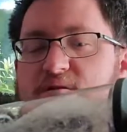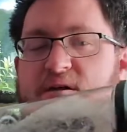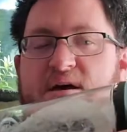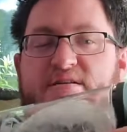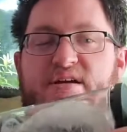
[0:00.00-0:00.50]

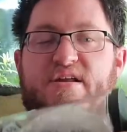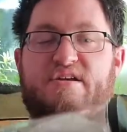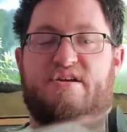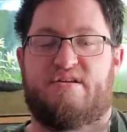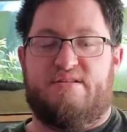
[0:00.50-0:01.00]
It's got a
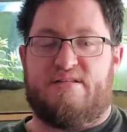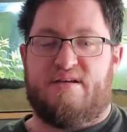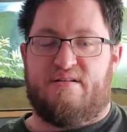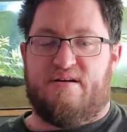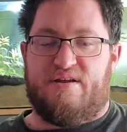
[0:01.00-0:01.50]
good
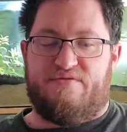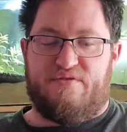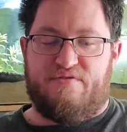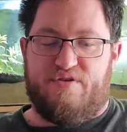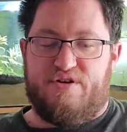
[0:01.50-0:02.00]
seal on it for a
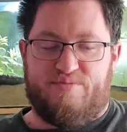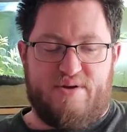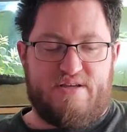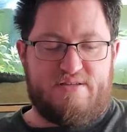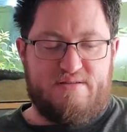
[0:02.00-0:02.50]
French
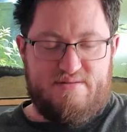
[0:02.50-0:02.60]
press.